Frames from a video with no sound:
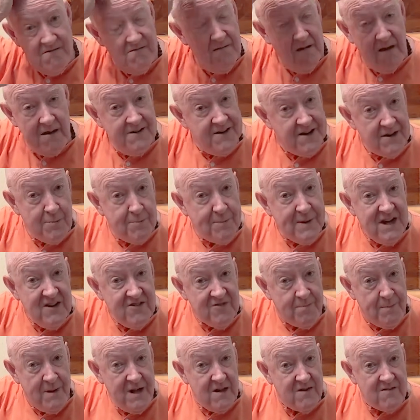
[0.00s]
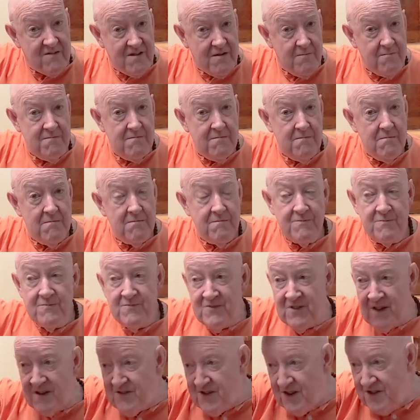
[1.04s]
Our dear Peace Pilgrim,
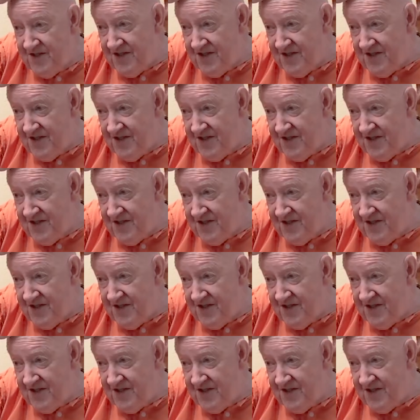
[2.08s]
such a